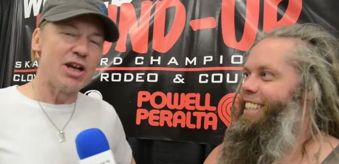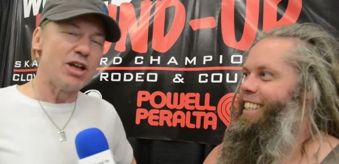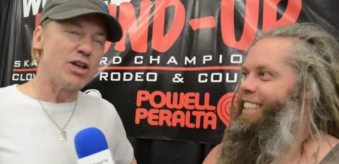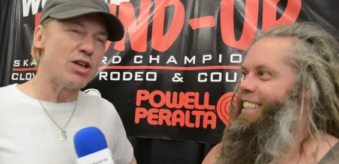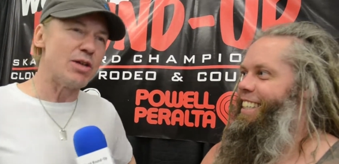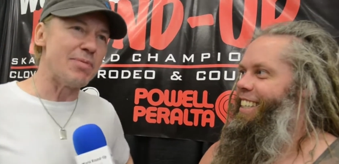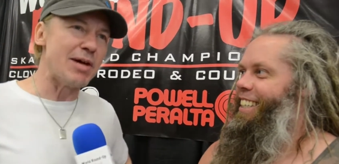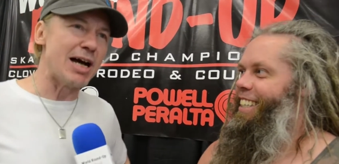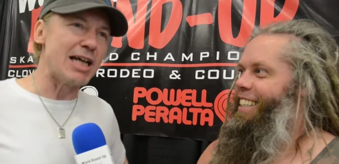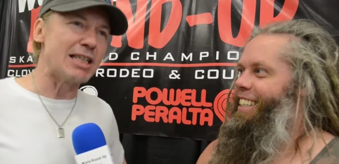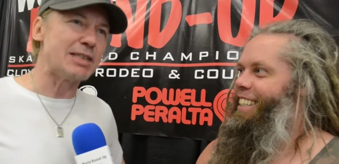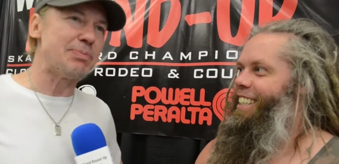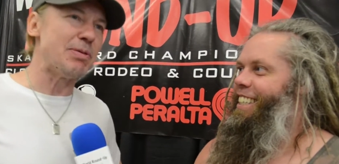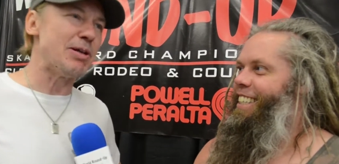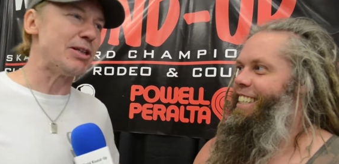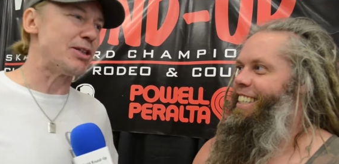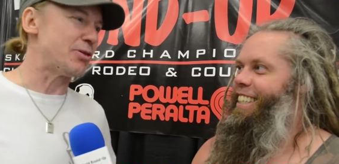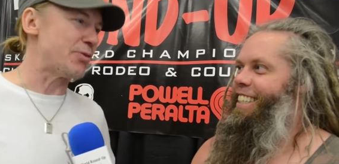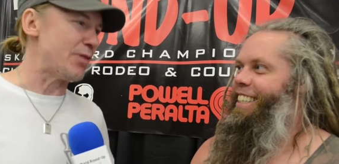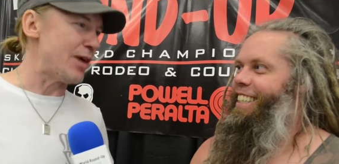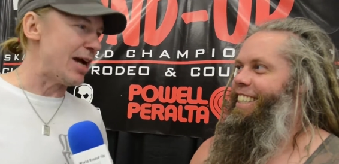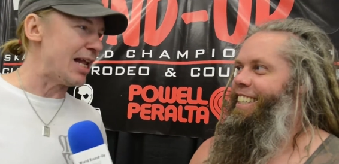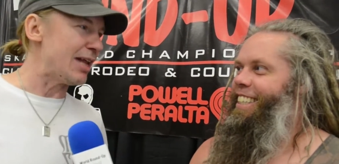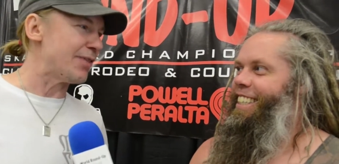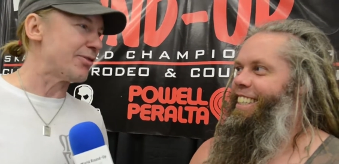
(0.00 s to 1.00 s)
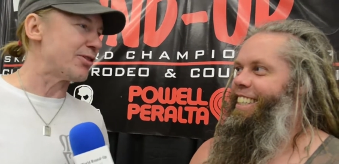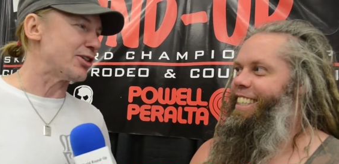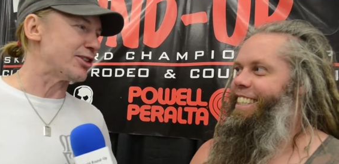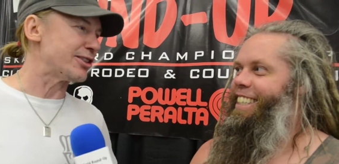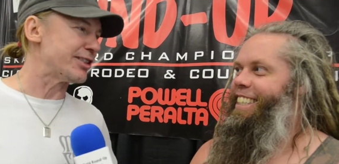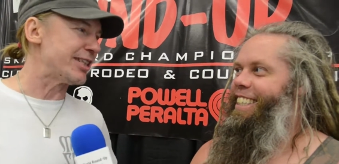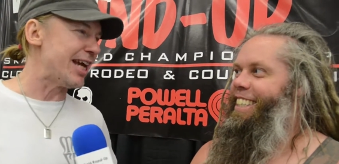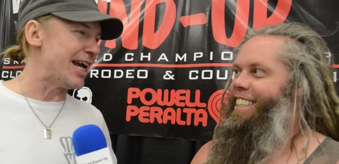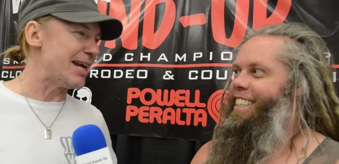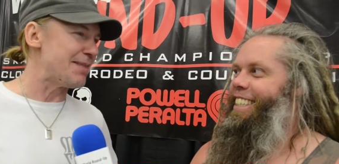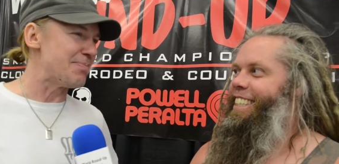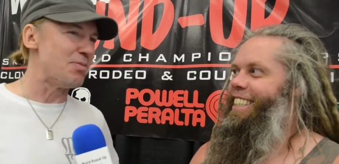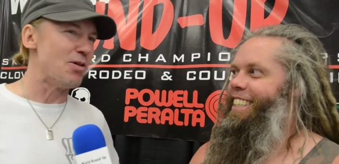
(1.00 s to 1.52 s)
Speaker 1: You must be 12 to
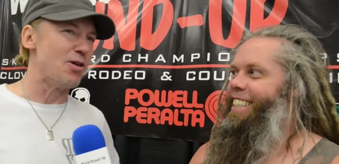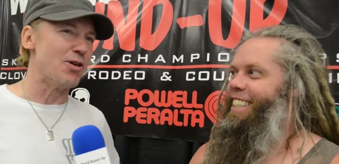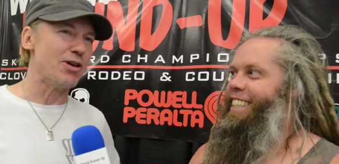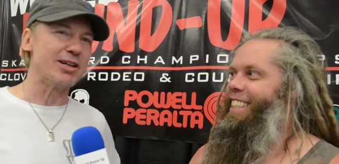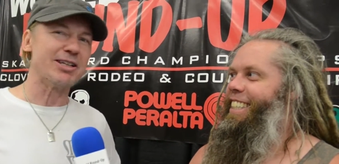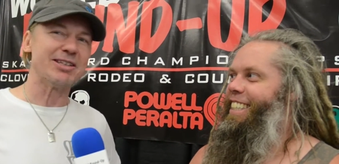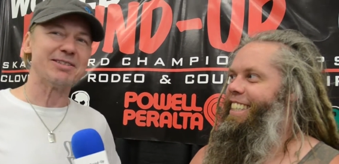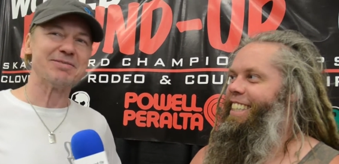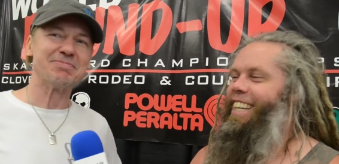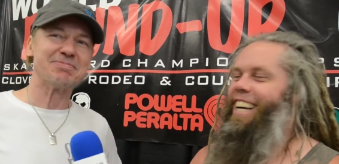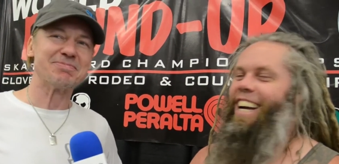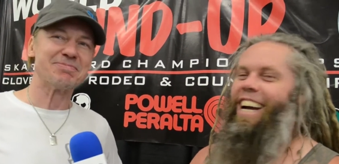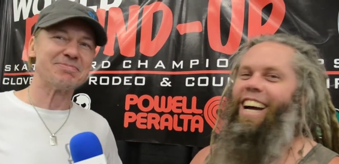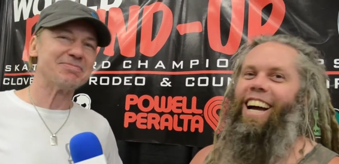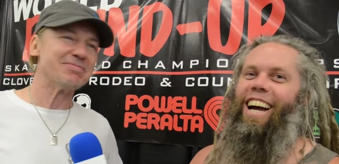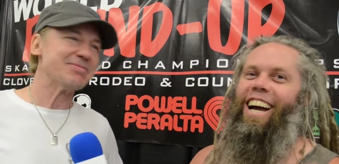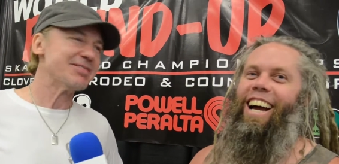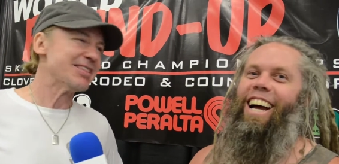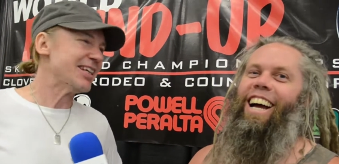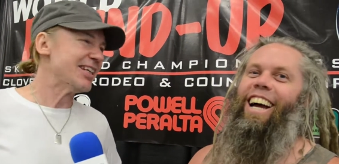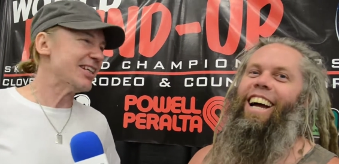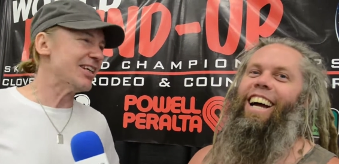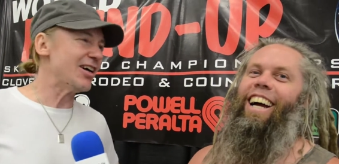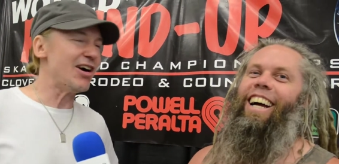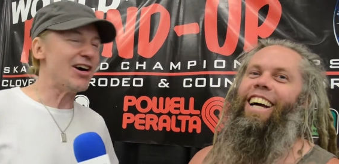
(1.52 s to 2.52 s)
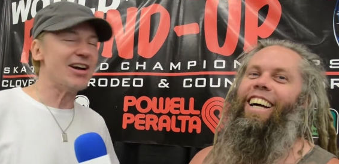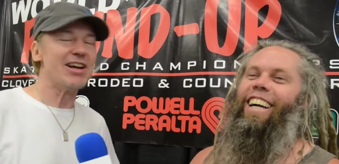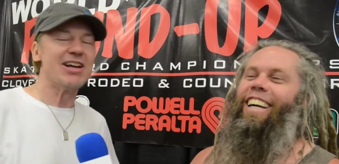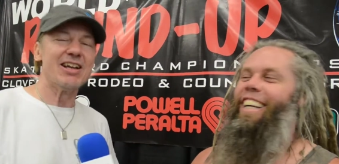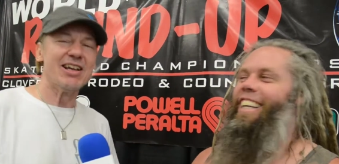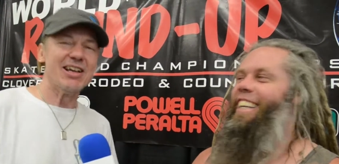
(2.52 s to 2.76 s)
skateboard. No,